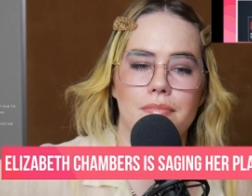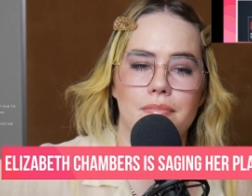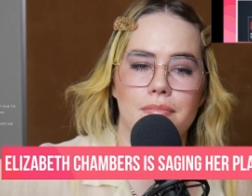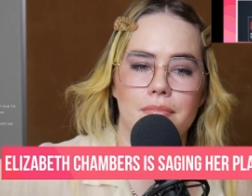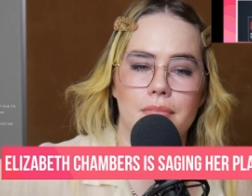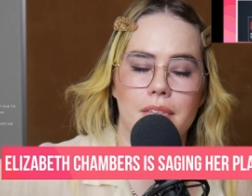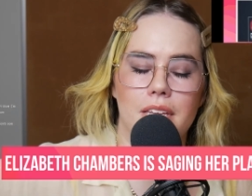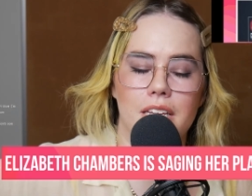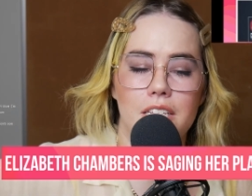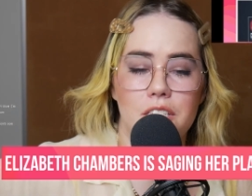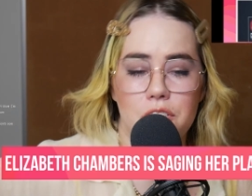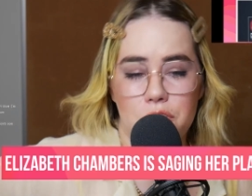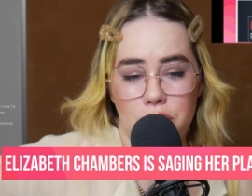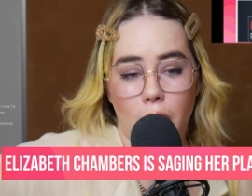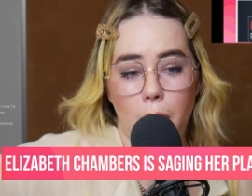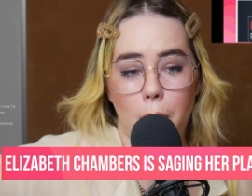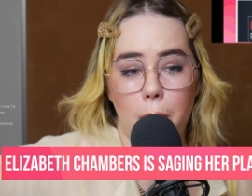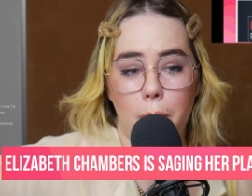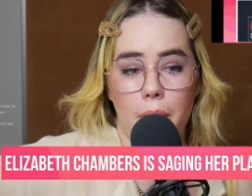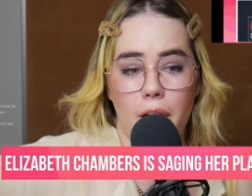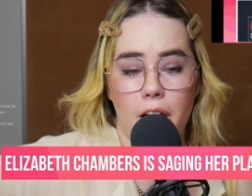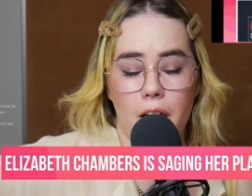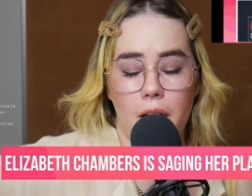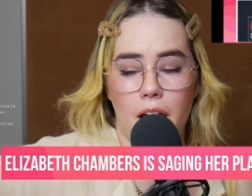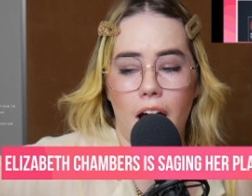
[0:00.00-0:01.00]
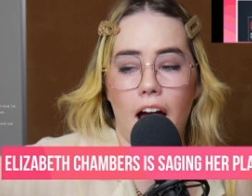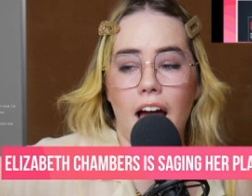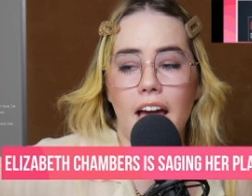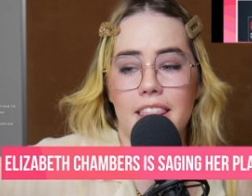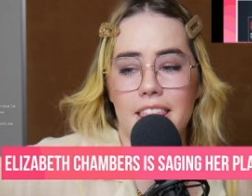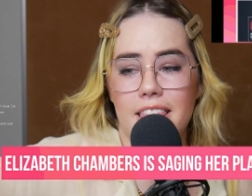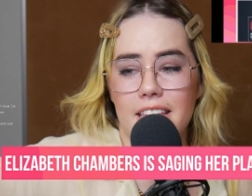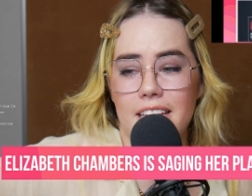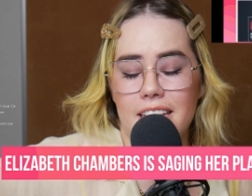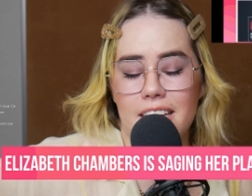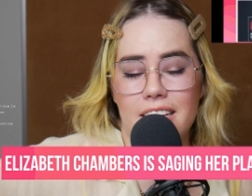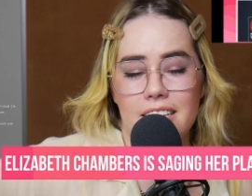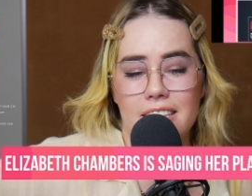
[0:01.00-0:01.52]
He's dropped by. I
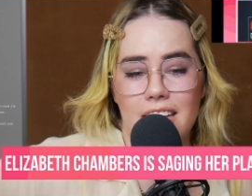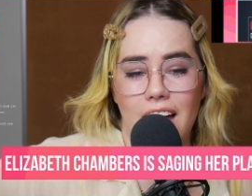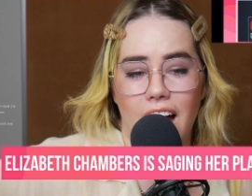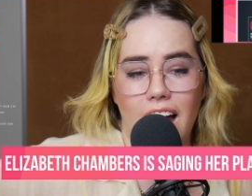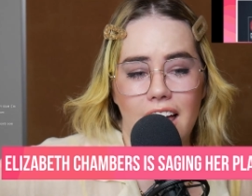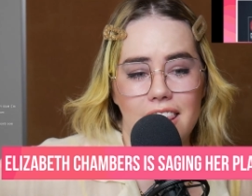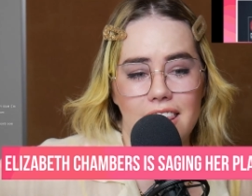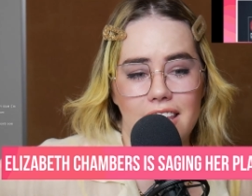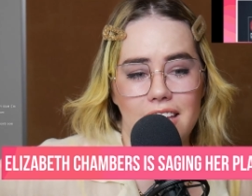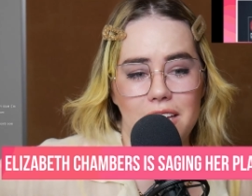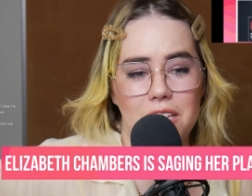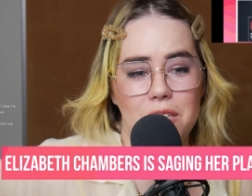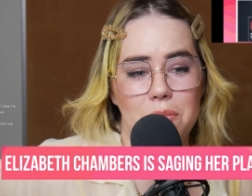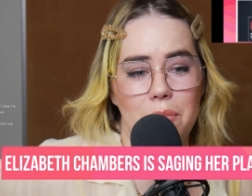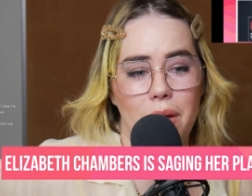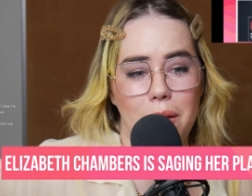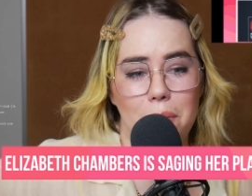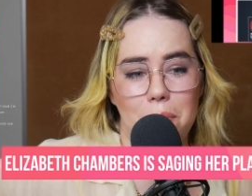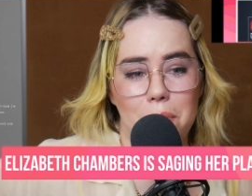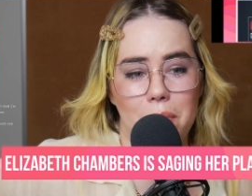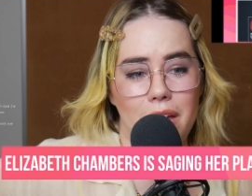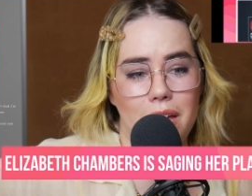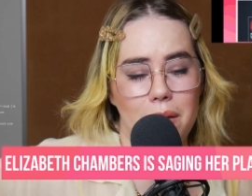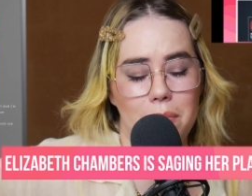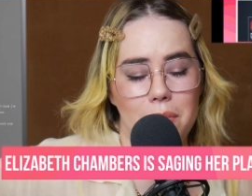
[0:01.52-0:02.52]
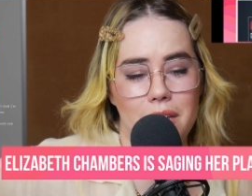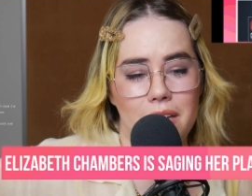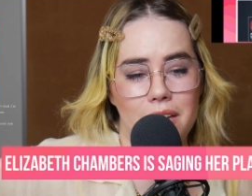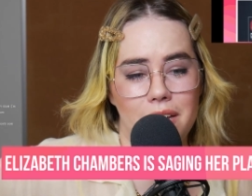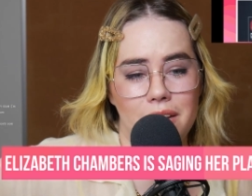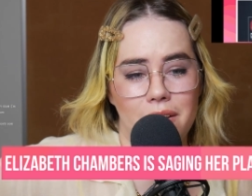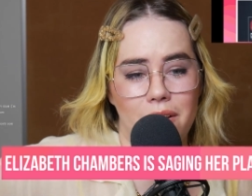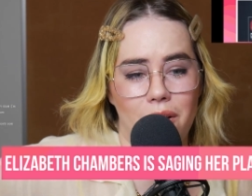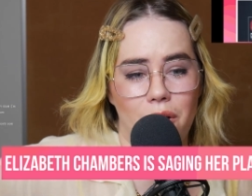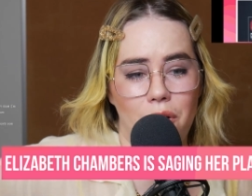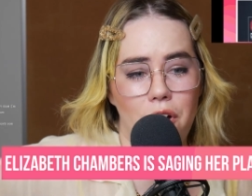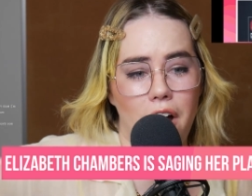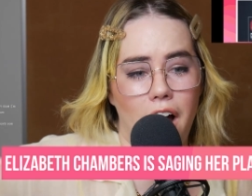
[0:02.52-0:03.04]
think his. I think it might maybe.
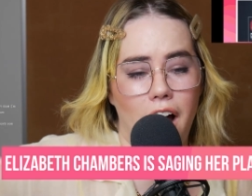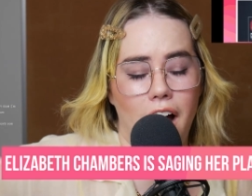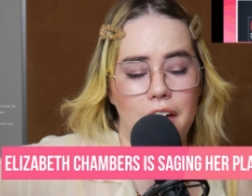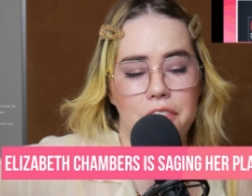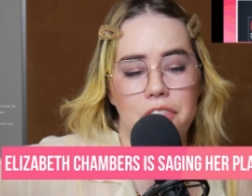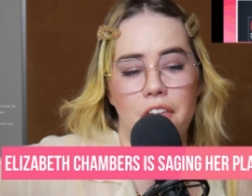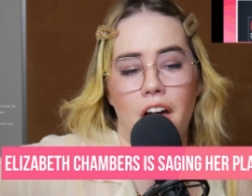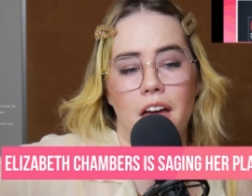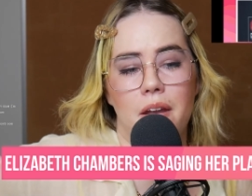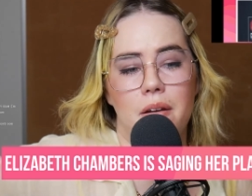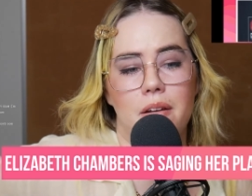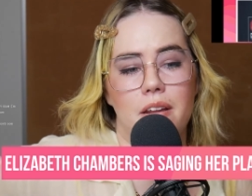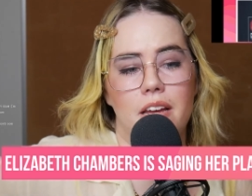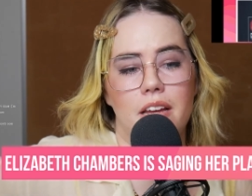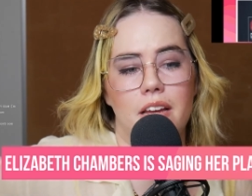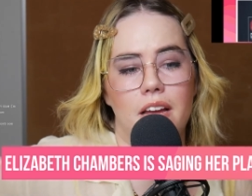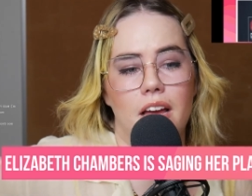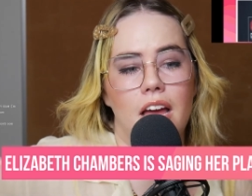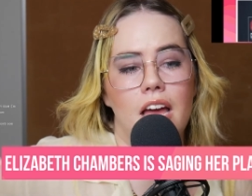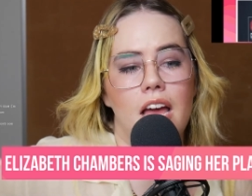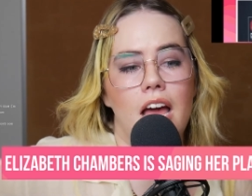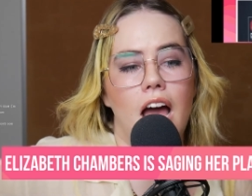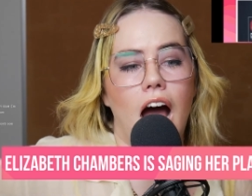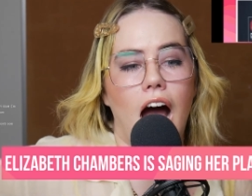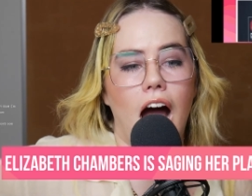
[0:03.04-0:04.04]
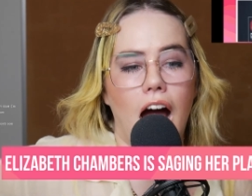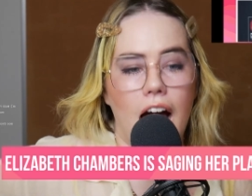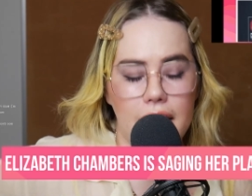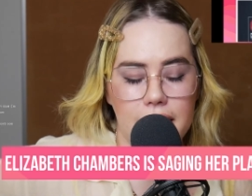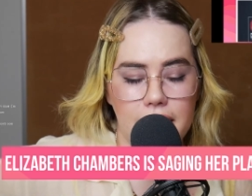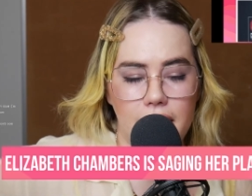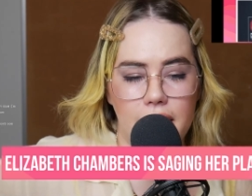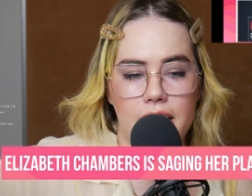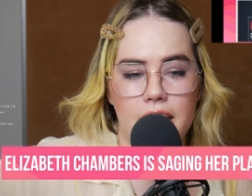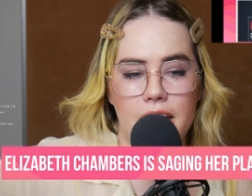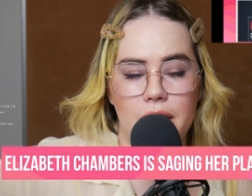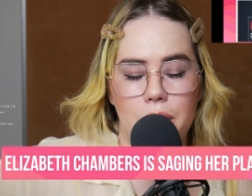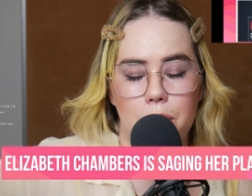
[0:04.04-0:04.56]
Oh, I thought. It, I
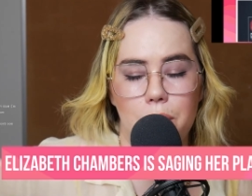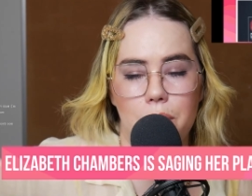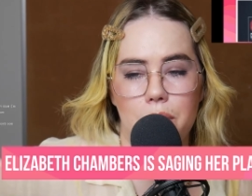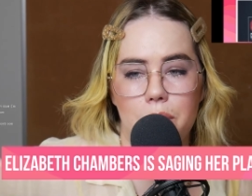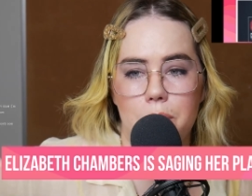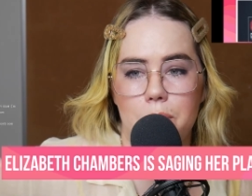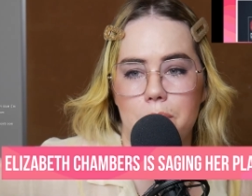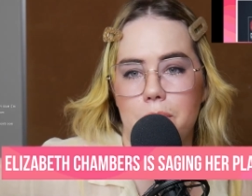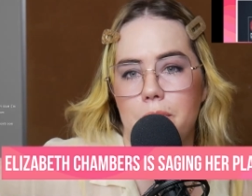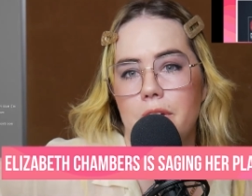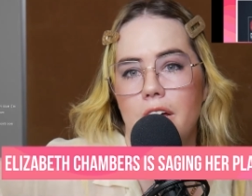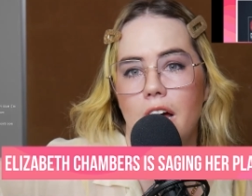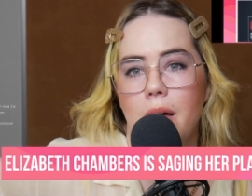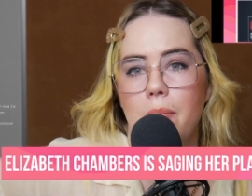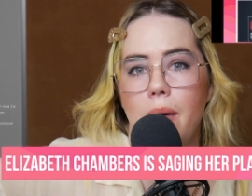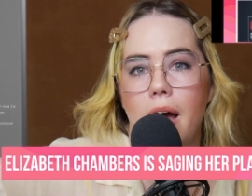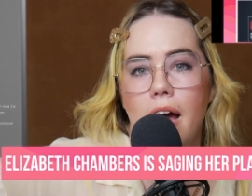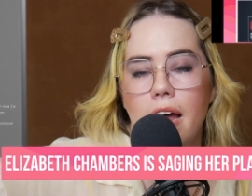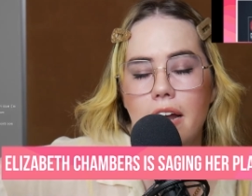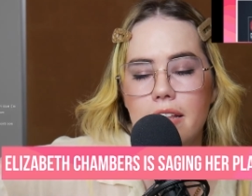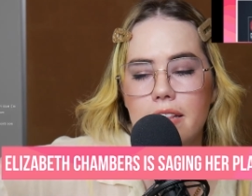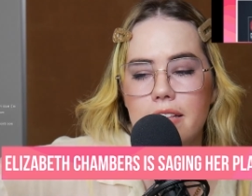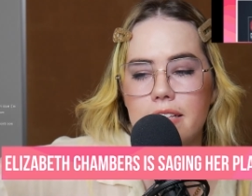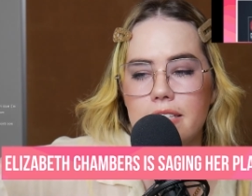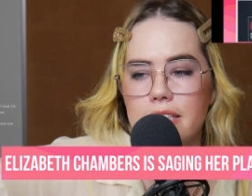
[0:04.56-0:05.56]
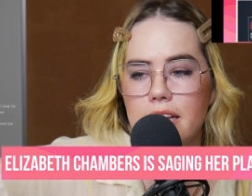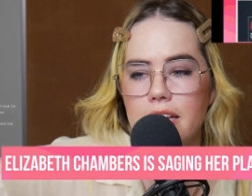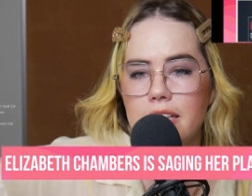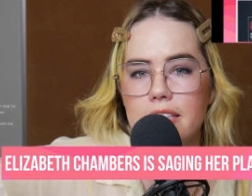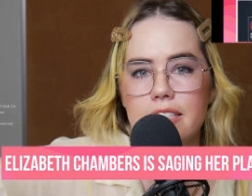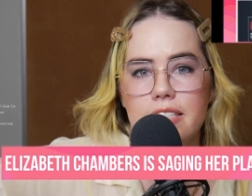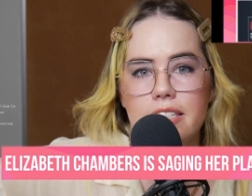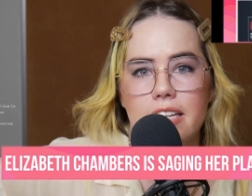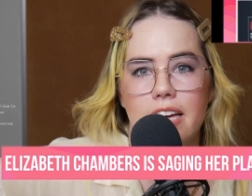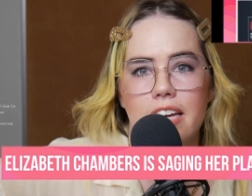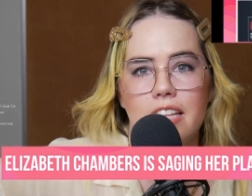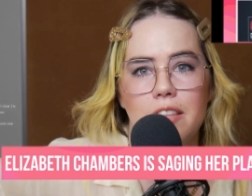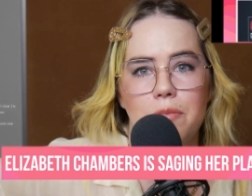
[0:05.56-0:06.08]
thought he would come out of this
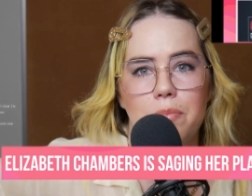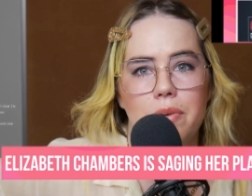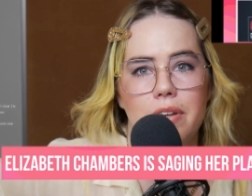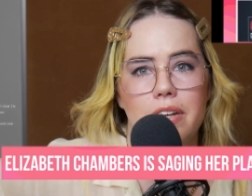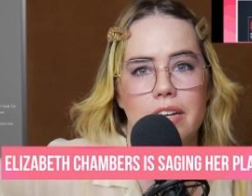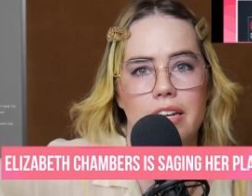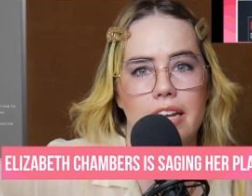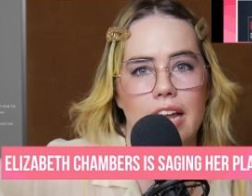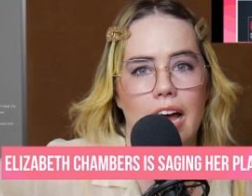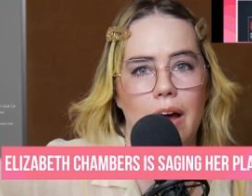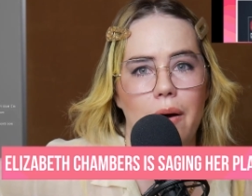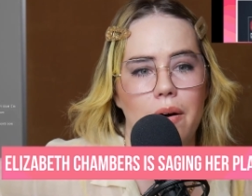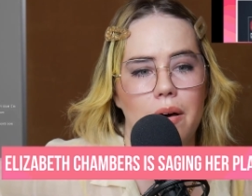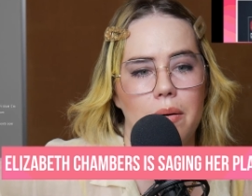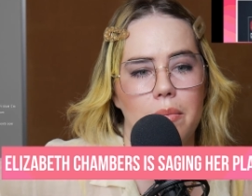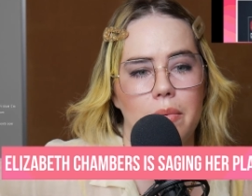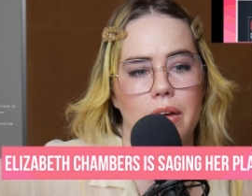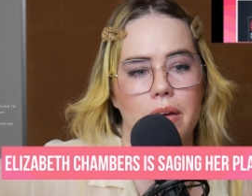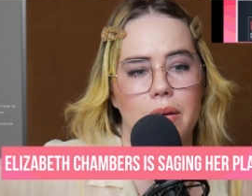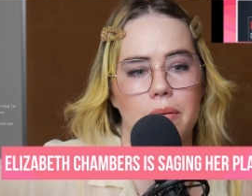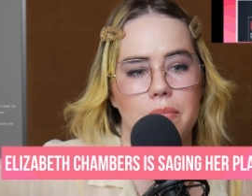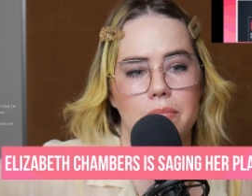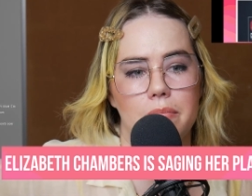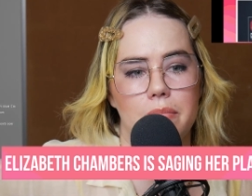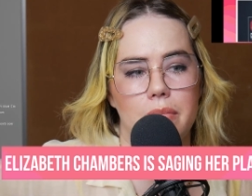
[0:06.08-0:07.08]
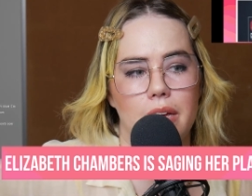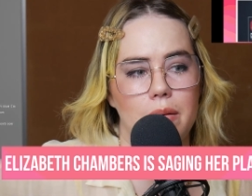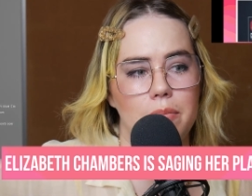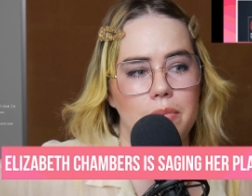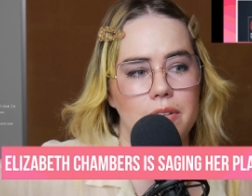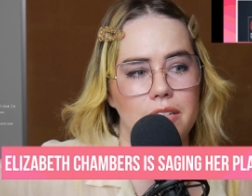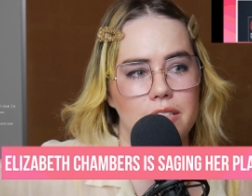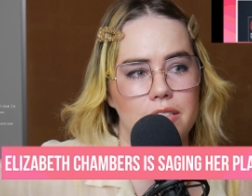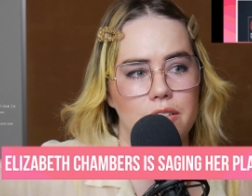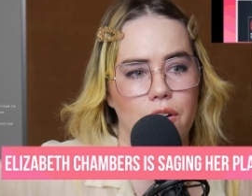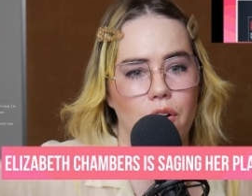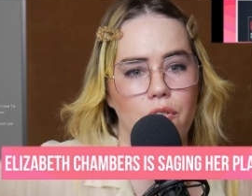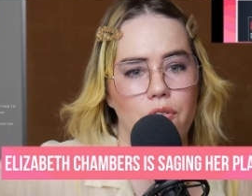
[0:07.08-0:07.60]
unscathed, but now I'm like, maybe
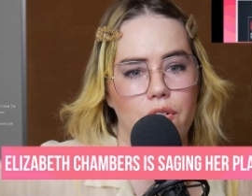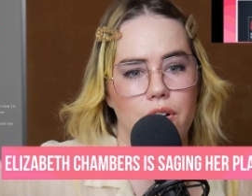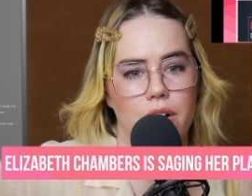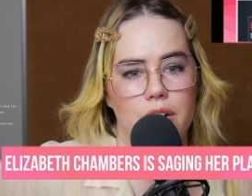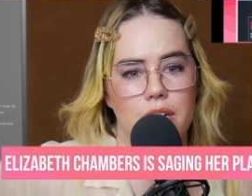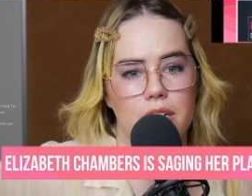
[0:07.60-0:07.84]
it's over.